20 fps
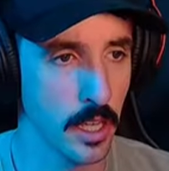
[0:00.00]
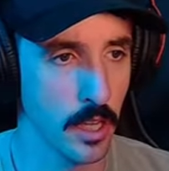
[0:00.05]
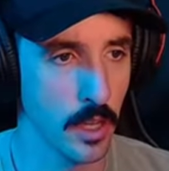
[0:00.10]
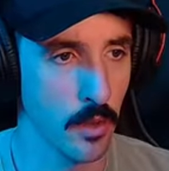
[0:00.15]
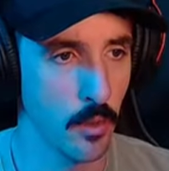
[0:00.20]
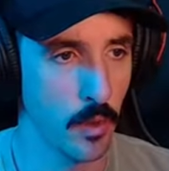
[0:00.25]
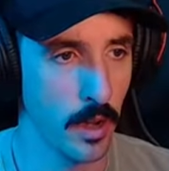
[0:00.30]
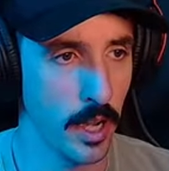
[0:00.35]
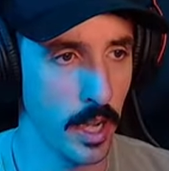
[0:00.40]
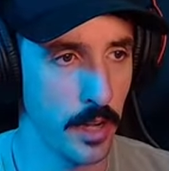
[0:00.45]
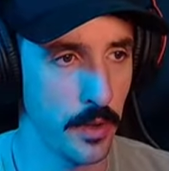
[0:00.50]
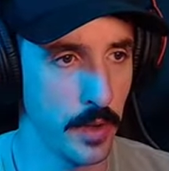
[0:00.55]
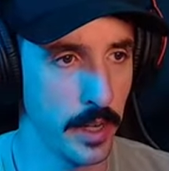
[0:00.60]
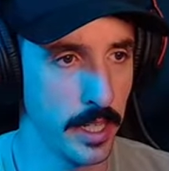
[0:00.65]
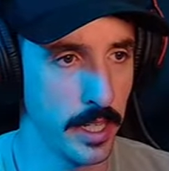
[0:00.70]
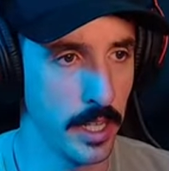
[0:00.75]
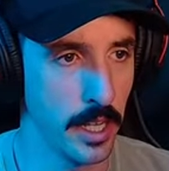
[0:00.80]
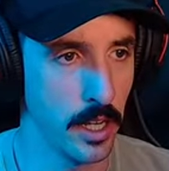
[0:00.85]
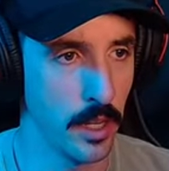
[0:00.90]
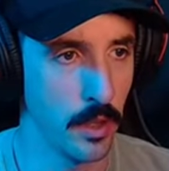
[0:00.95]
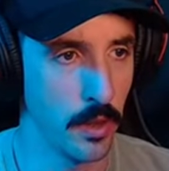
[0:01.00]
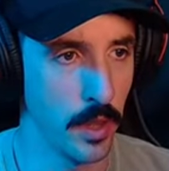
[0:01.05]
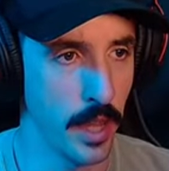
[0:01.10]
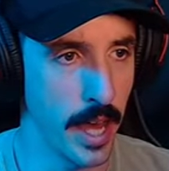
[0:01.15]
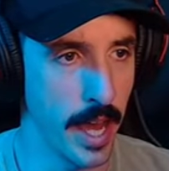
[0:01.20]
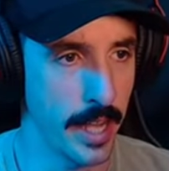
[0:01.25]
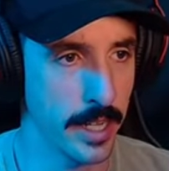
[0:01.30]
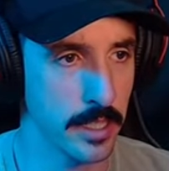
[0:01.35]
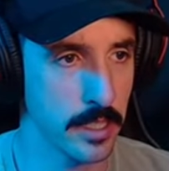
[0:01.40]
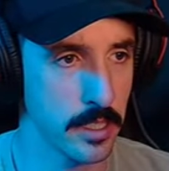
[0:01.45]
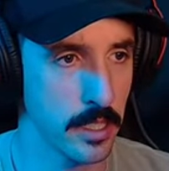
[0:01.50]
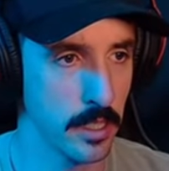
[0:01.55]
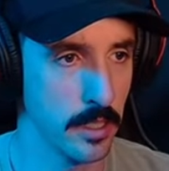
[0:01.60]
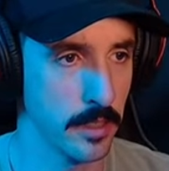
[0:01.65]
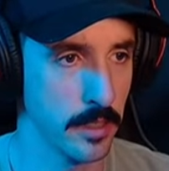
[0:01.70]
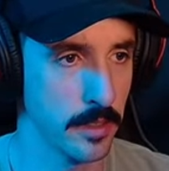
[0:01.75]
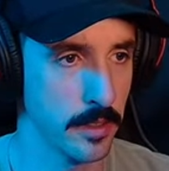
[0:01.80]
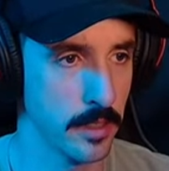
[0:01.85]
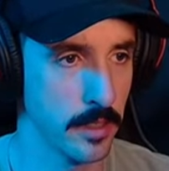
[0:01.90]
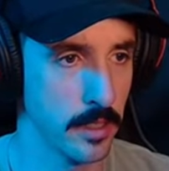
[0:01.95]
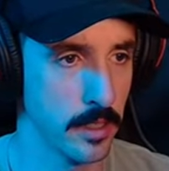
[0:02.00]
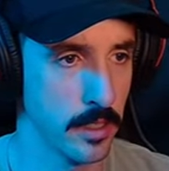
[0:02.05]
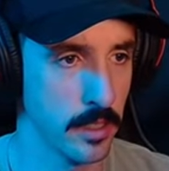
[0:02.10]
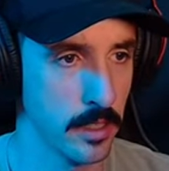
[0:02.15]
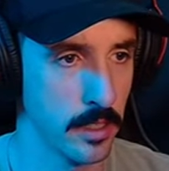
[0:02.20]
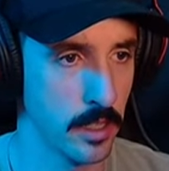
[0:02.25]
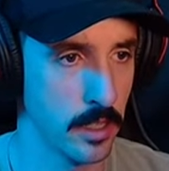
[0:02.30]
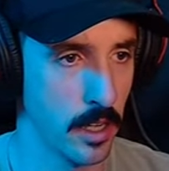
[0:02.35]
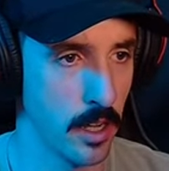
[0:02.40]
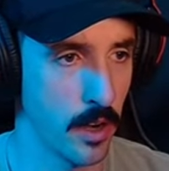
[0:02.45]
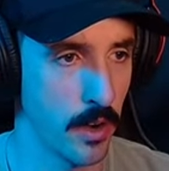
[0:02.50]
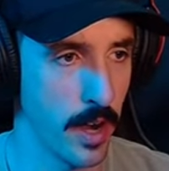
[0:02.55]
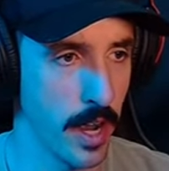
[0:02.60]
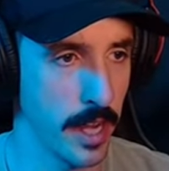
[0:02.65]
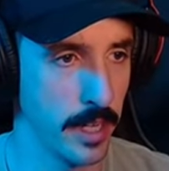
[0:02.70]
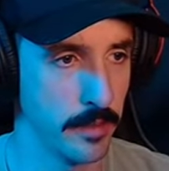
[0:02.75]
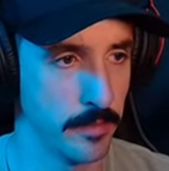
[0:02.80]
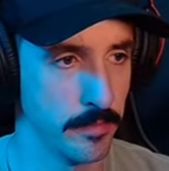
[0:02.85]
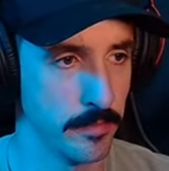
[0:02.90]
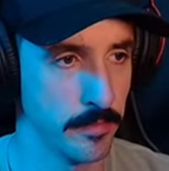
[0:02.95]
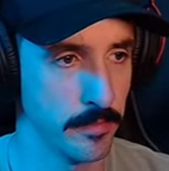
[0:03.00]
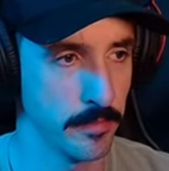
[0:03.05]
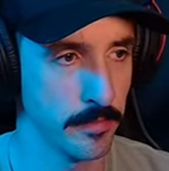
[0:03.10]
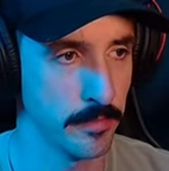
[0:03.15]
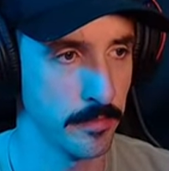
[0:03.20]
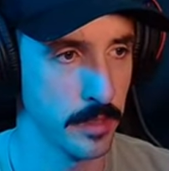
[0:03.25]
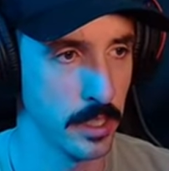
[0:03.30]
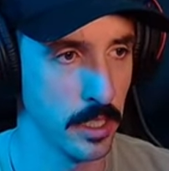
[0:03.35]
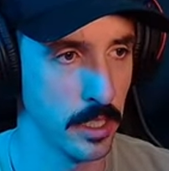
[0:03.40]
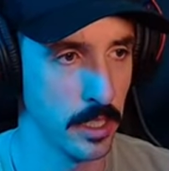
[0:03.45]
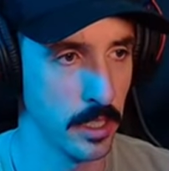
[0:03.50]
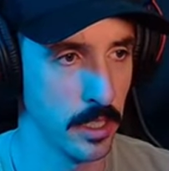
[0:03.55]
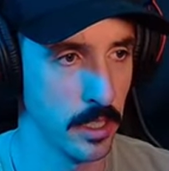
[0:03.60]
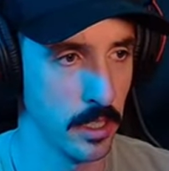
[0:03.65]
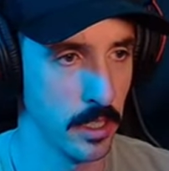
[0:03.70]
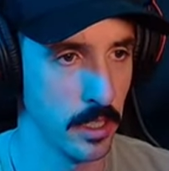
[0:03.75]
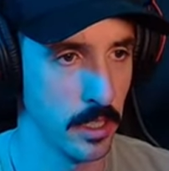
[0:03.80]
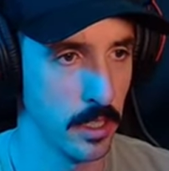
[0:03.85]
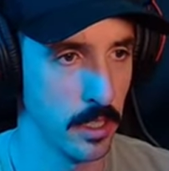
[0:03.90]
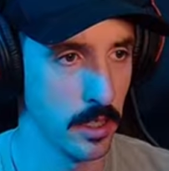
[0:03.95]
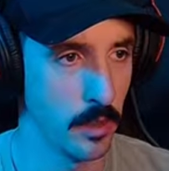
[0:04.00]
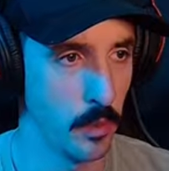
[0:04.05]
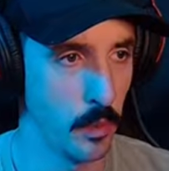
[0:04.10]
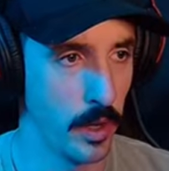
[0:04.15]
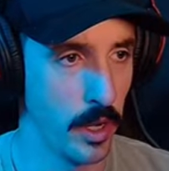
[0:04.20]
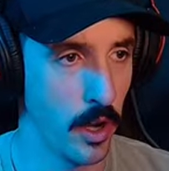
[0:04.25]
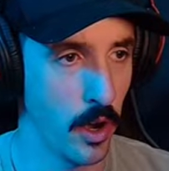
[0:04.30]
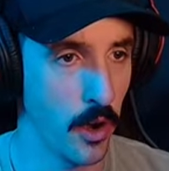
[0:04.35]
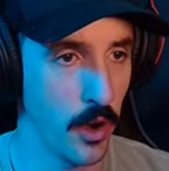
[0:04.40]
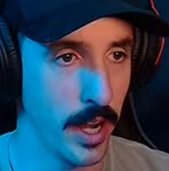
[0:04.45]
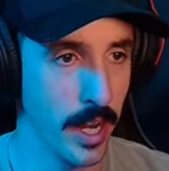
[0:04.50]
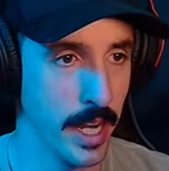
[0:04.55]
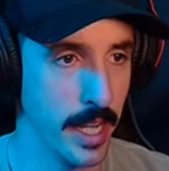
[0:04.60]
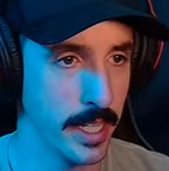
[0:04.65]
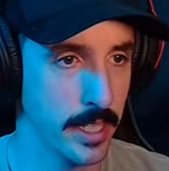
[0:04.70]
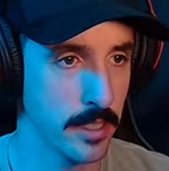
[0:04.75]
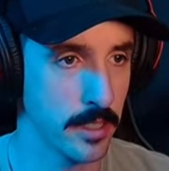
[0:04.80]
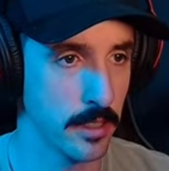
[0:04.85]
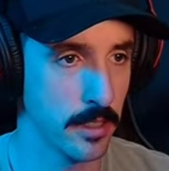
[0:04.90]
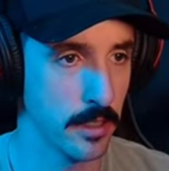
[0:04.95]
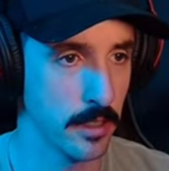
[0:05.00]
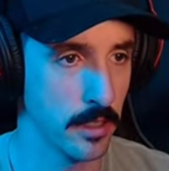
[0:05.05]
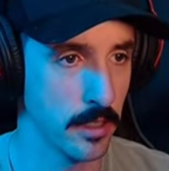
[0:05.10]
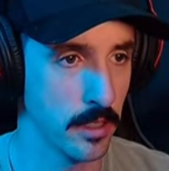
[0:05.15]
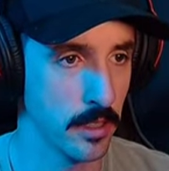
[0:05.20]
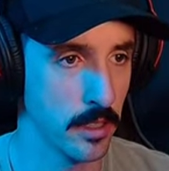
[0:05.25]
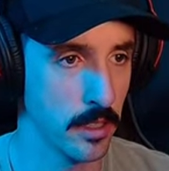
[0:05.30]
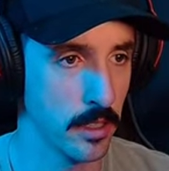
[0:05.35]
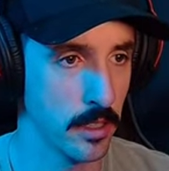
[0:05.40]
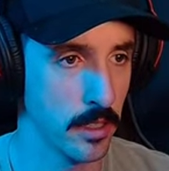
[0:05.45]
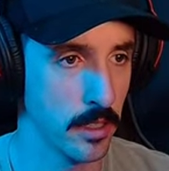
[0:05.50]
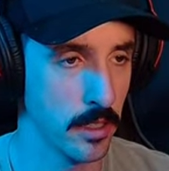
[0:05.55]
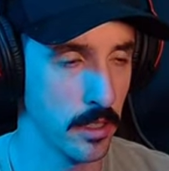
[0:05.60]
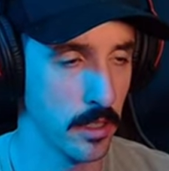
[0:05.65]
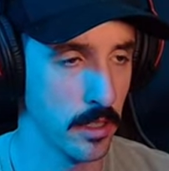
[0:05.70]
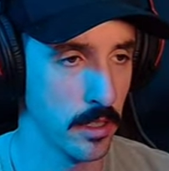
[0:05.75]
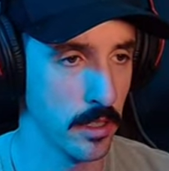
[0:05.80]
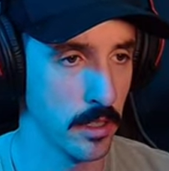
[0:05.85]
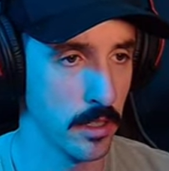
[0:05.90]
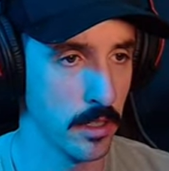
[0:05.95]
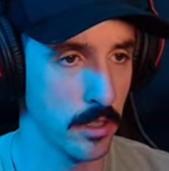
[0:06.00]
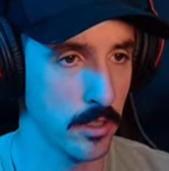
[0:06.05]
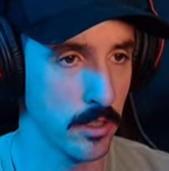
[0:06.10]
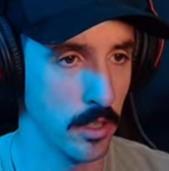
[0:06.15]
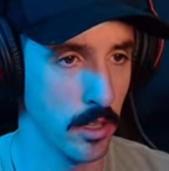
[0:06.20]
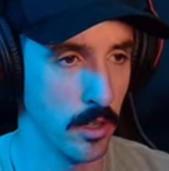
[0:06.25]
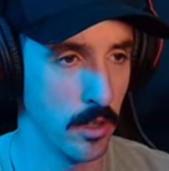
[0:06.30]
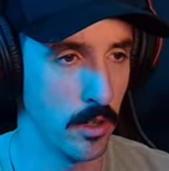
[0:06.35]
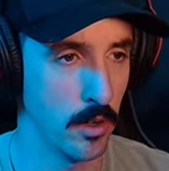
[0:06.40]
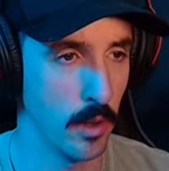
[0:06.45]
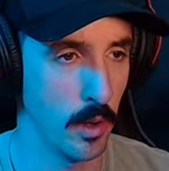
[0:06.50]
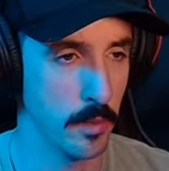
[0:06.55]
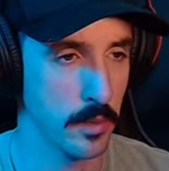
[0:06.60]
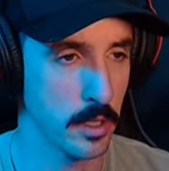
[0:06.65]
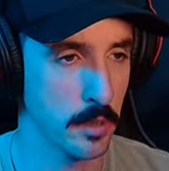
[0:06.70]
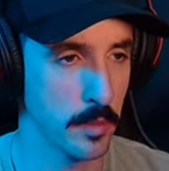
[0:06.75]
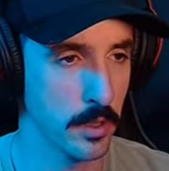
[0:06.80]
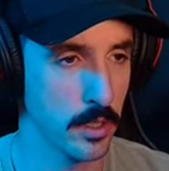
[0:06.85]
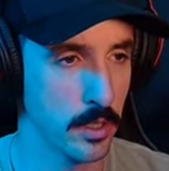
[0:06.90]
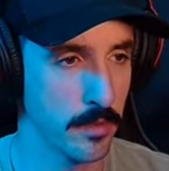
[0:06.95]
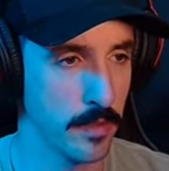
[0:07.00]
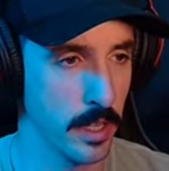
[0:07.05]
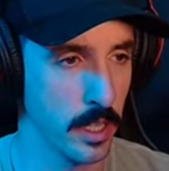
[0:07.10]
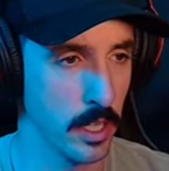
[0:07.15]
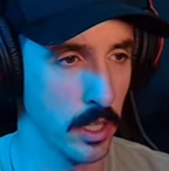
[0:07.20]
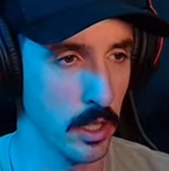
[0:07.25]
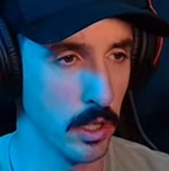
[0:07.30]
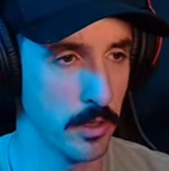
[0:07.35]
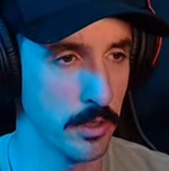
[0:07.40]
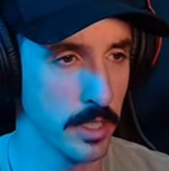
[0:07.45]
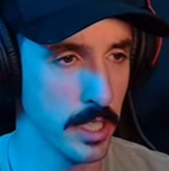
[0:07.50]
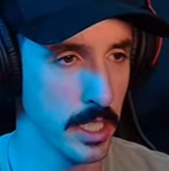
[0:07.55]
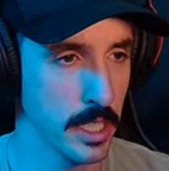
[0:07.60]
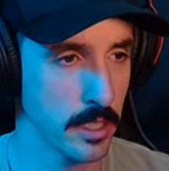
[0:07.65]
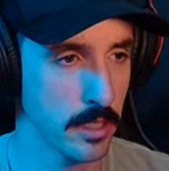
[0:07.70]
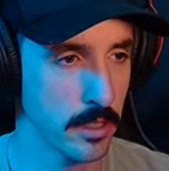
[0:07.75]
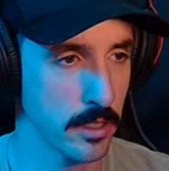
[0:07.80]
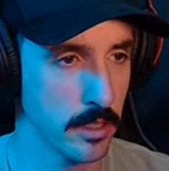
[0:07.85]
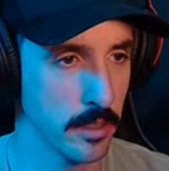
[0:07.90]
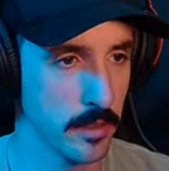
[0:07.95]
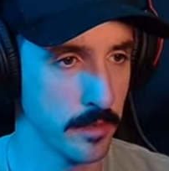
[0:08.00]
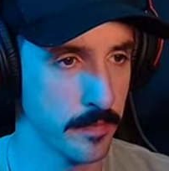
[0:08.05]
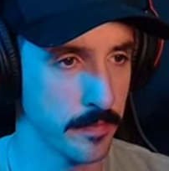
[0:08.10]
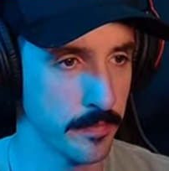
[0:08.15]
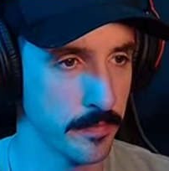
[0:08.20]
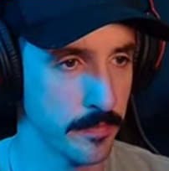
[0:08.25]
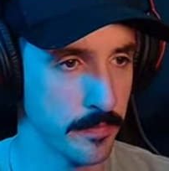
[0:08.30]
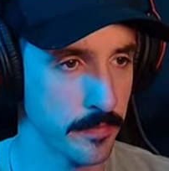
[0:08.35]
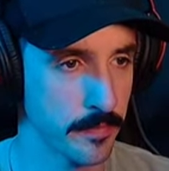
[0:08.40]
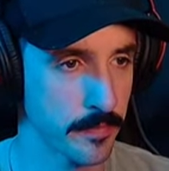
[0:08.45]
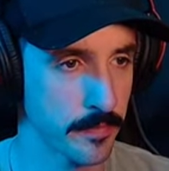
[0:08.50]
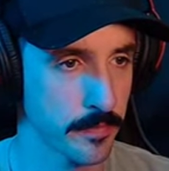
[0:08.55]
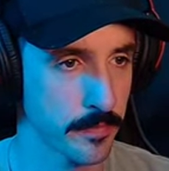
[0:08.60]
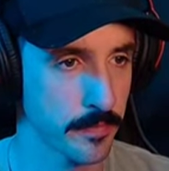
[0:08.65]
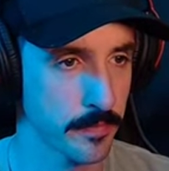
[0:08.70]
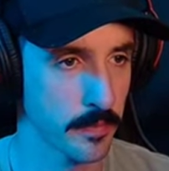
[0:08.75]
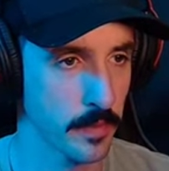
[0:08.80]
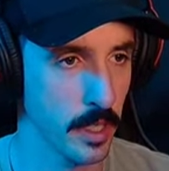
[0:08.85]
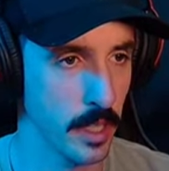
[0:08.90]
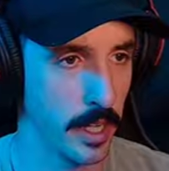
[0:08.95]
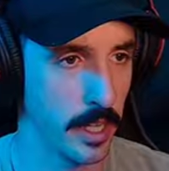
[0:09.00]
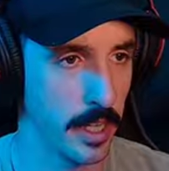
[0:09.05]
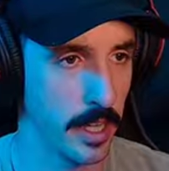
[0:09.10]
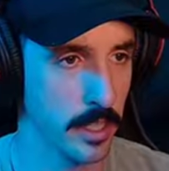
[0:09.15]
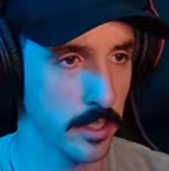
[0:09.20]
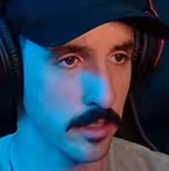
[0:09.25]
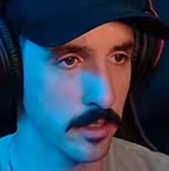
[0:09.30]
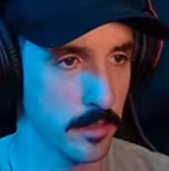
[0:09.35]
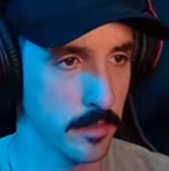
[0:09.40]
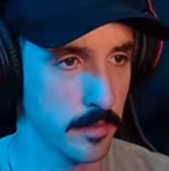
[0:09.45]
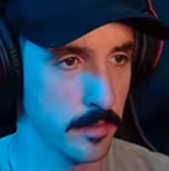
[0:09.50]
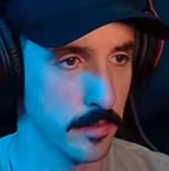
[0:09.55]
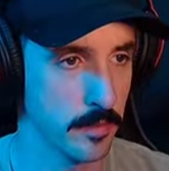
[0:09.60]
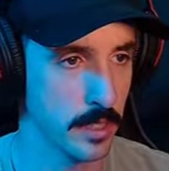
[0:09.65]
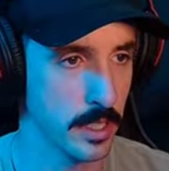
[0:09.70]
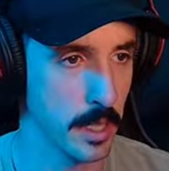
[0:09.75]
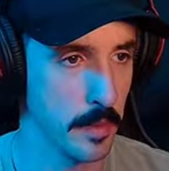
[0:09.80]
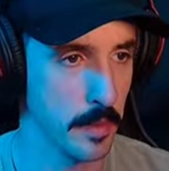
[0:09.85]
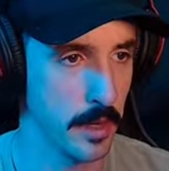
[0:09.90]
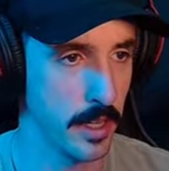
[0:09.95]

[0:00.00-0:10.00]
Why do I need to know that? All right. We are in it. So I'm supposed to find glow sticks, I guess. Is that